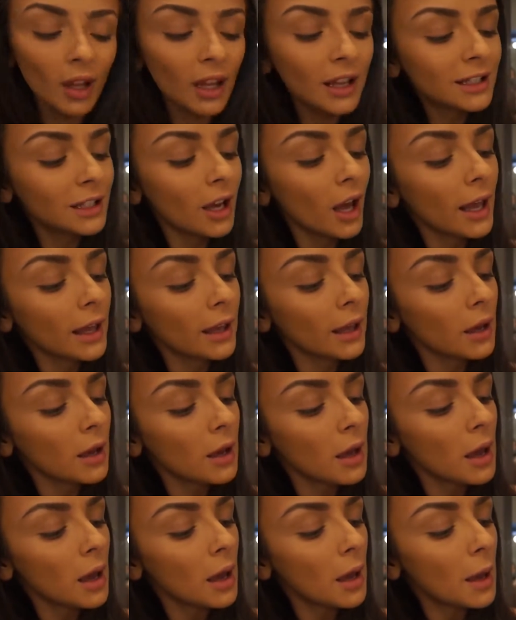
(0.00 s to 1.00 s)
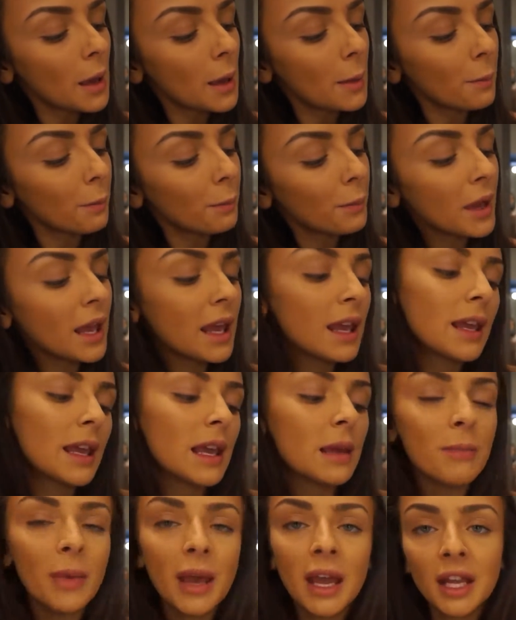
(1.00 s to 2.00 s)
It's like
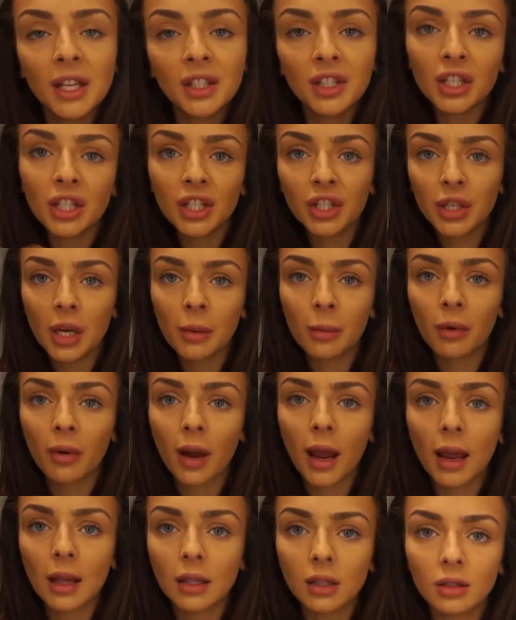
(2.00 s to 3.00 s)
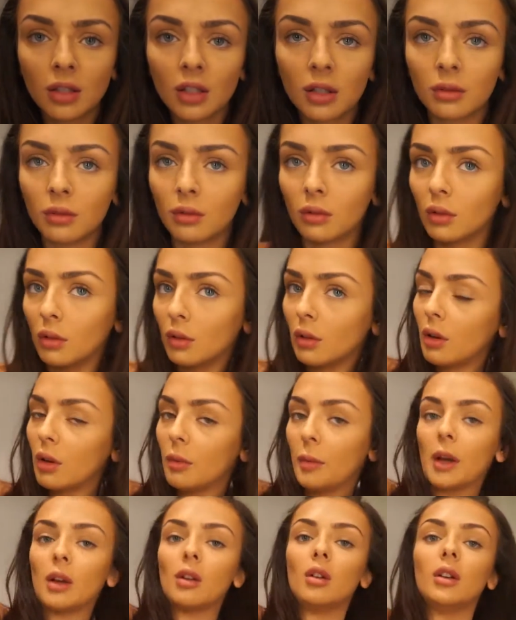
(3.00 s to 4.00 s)
pinky peachy shimmery. It's just, oh
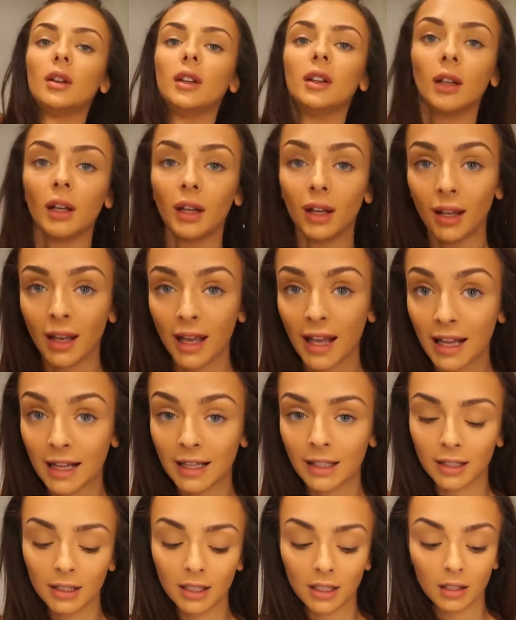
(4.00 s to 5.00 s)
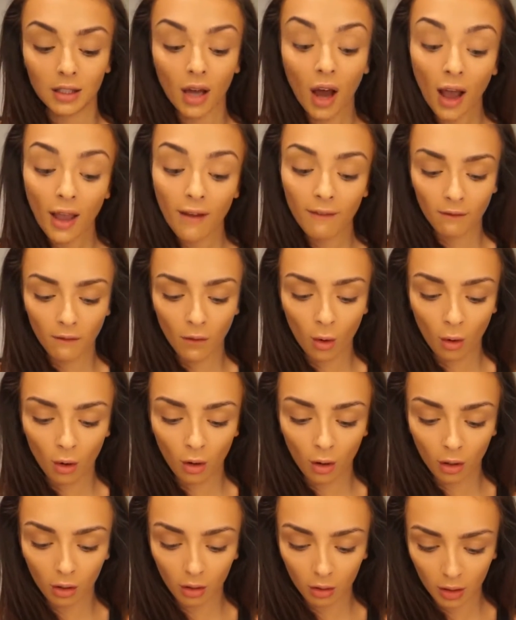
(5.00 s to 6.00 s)
my god, it's to die
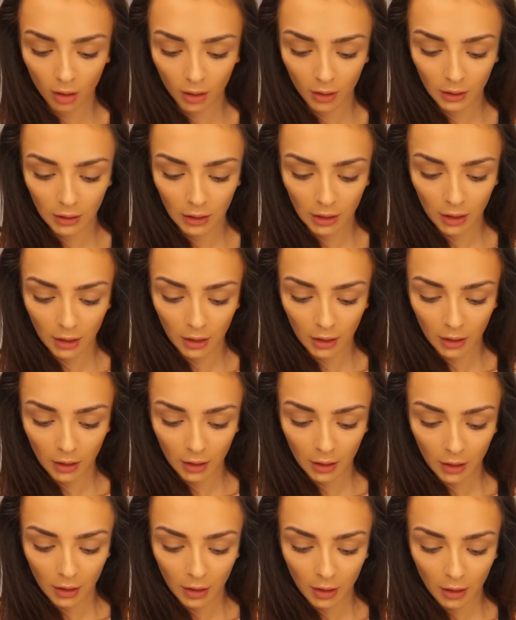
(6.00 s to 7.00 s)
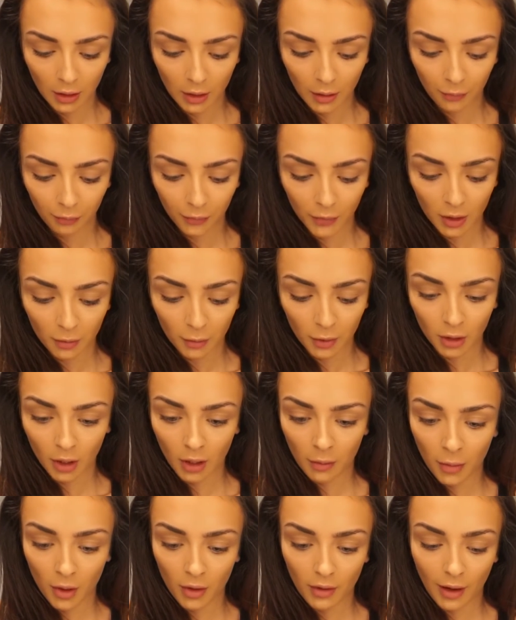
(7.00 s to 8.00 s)
for. So I'm just
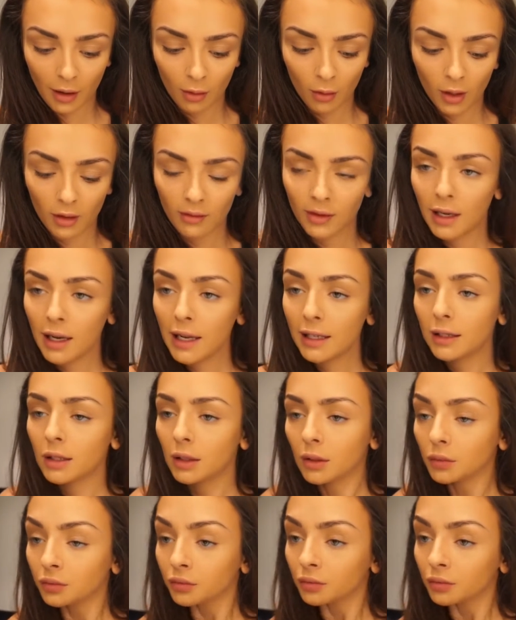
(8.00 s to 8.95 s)
going to put that all over the lid.